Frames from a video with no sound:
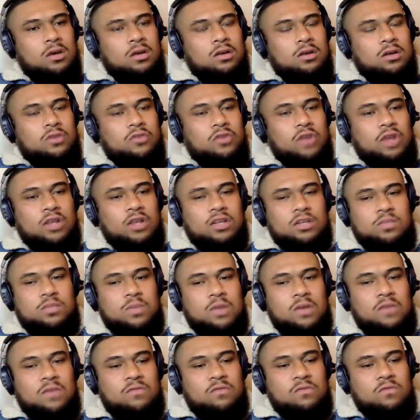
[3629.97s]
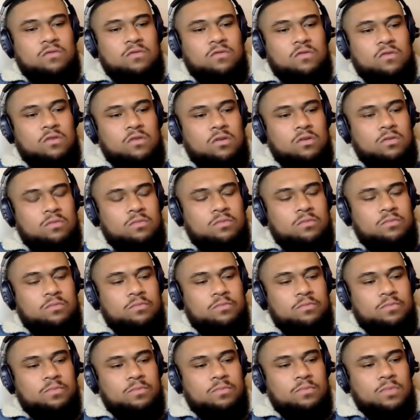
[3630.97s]
create this platform from
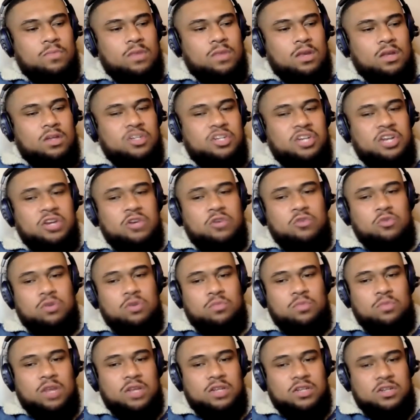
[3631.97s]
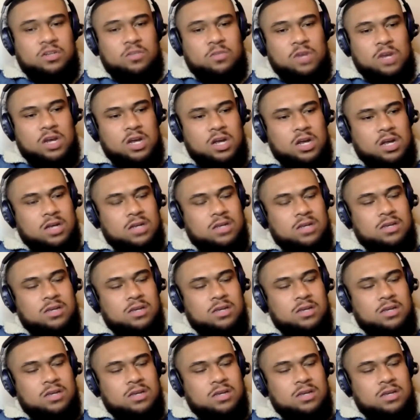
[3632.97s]
a genuine place in my heart,